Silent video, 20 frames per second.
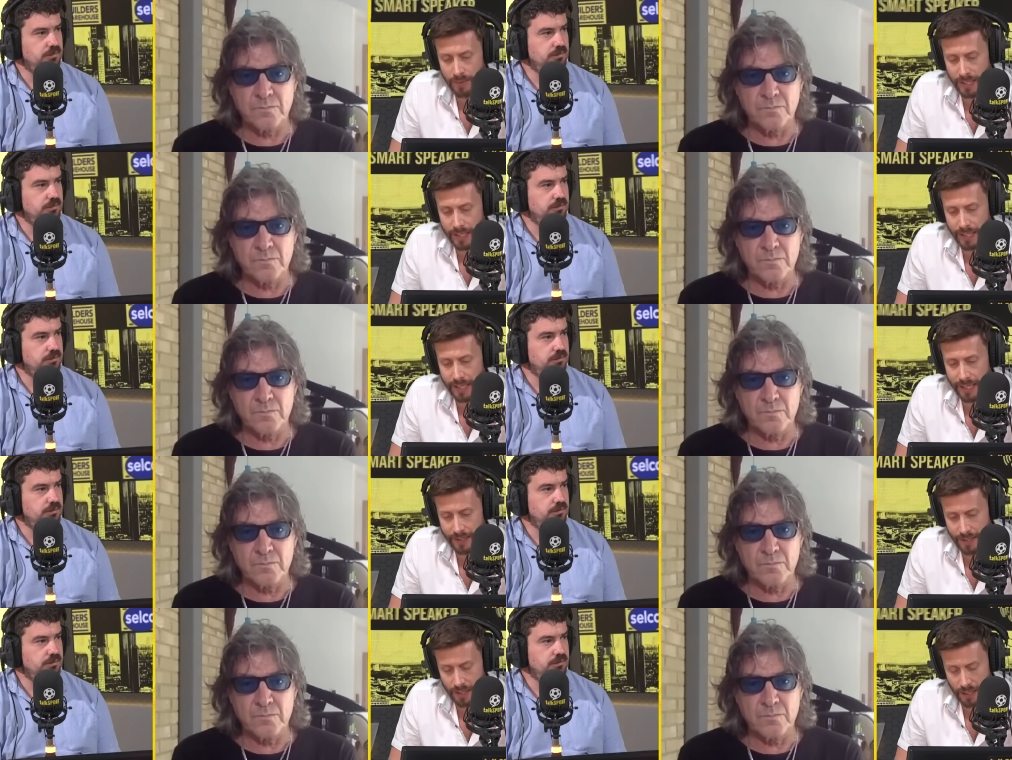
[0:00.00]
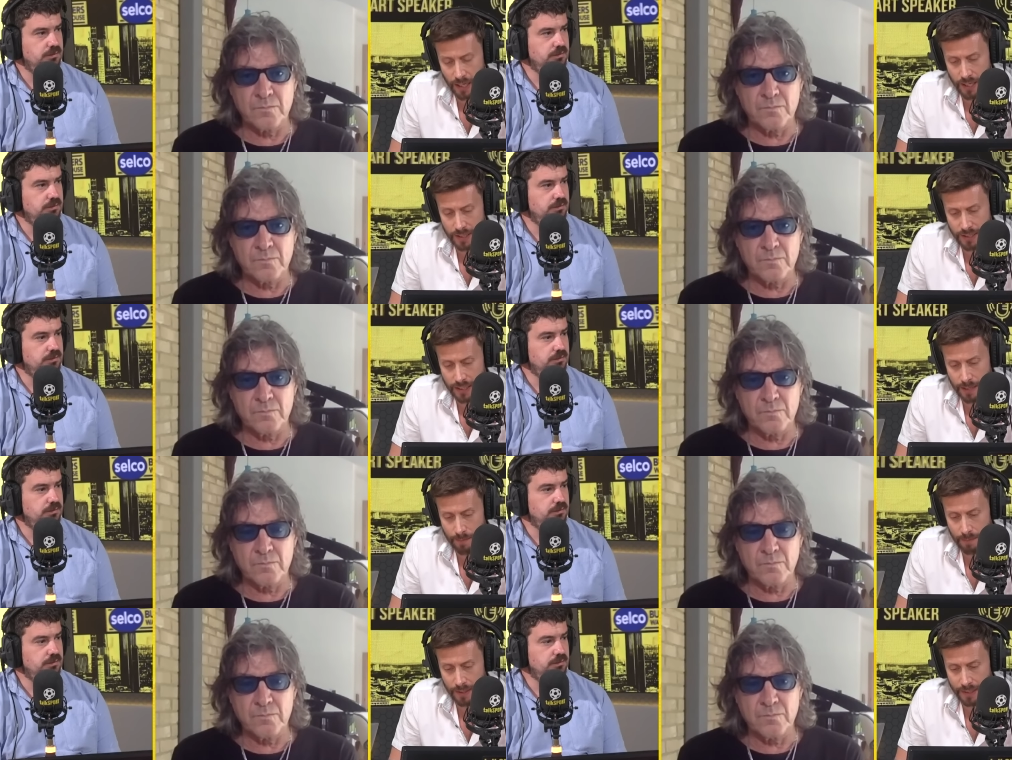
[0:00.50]
Speaker 1: didn't he, in the
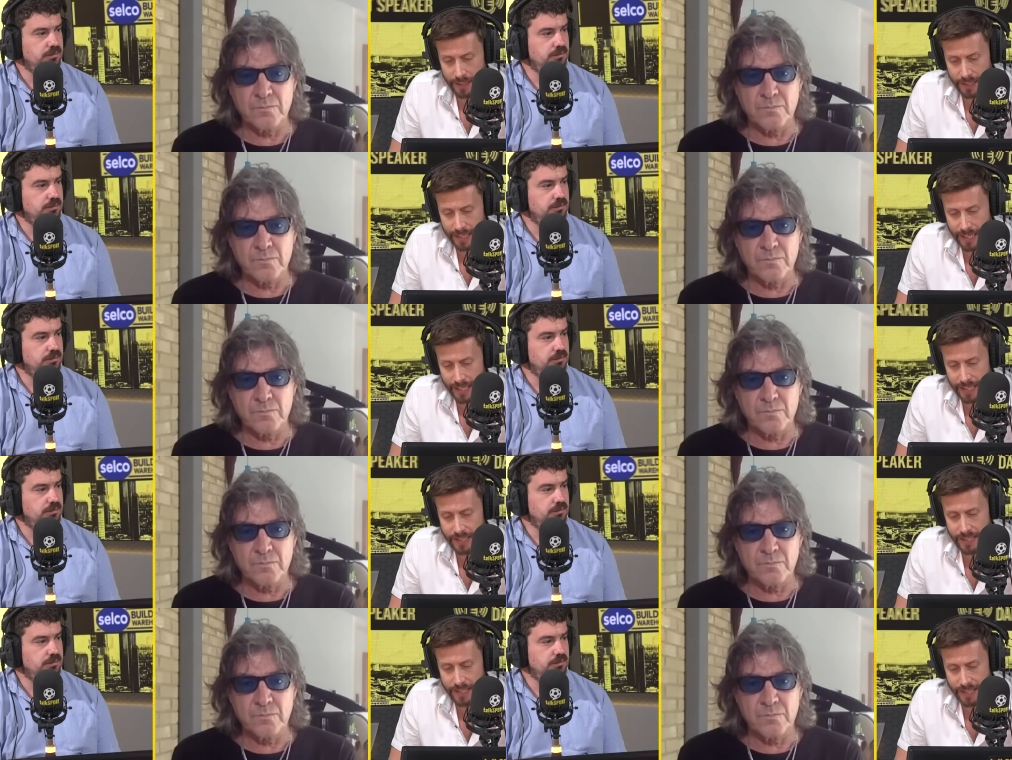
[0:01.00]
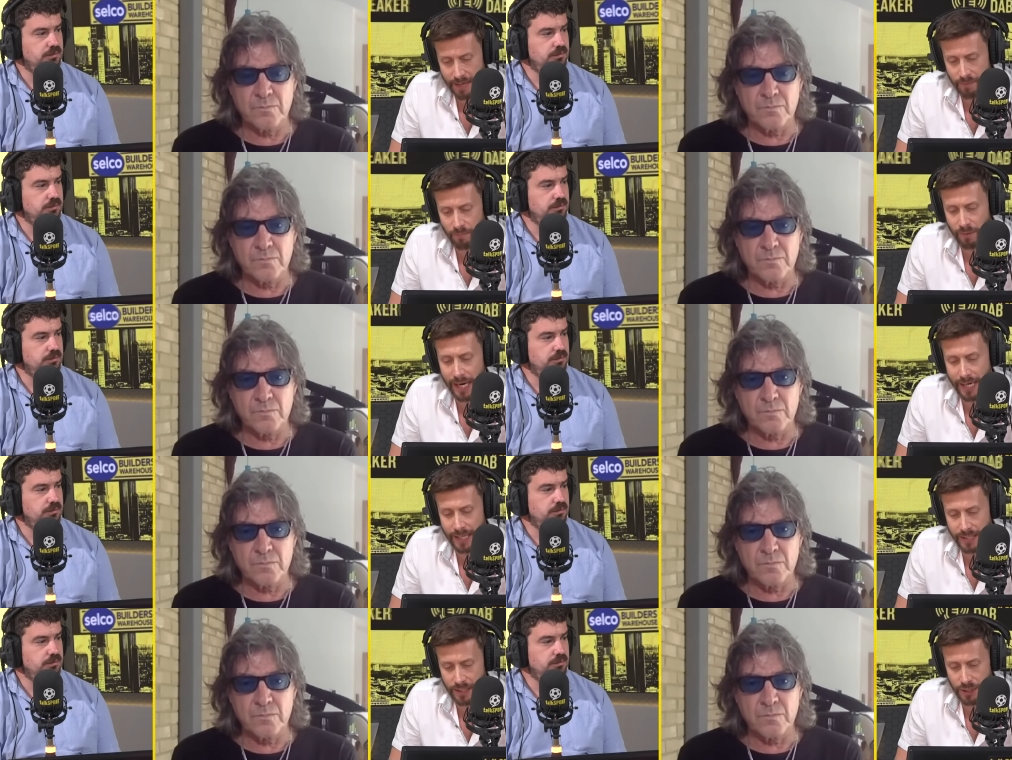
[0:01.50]
last couple of years, and then
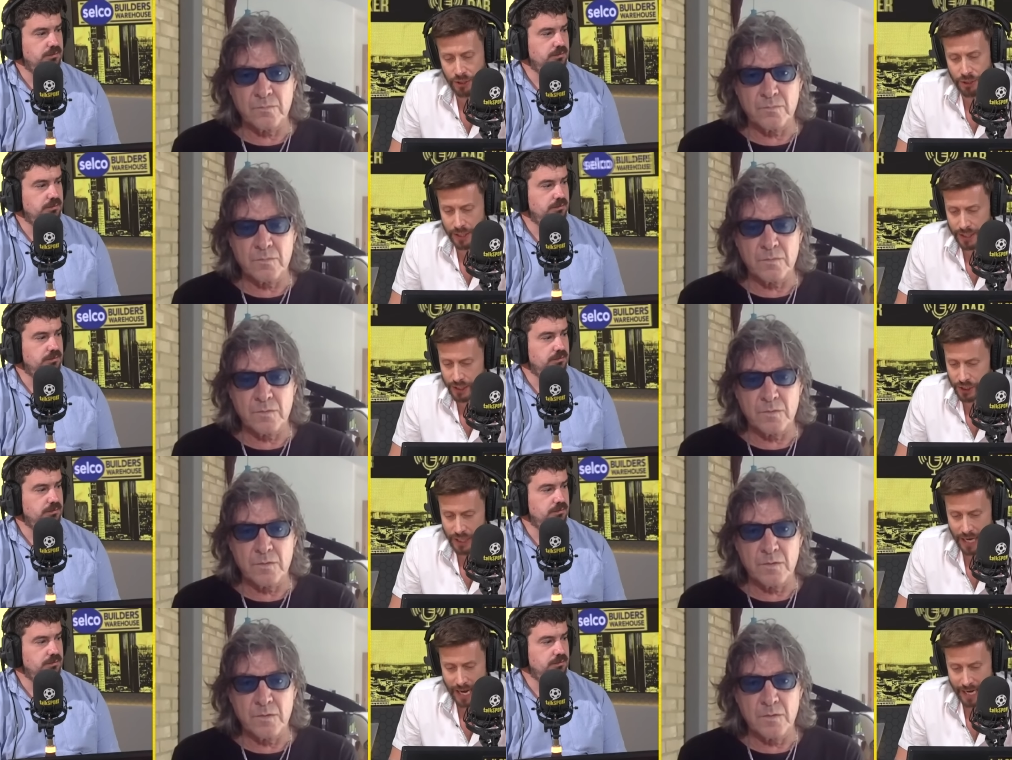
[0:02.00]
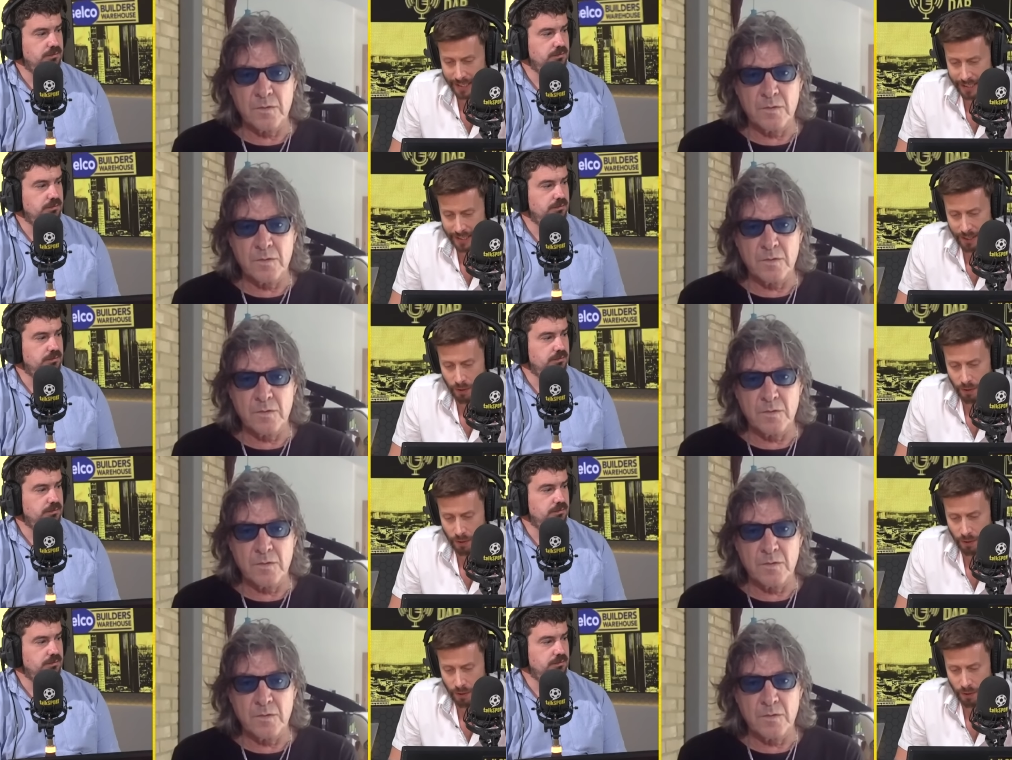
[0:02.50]
ran into Zhilei Zhang, and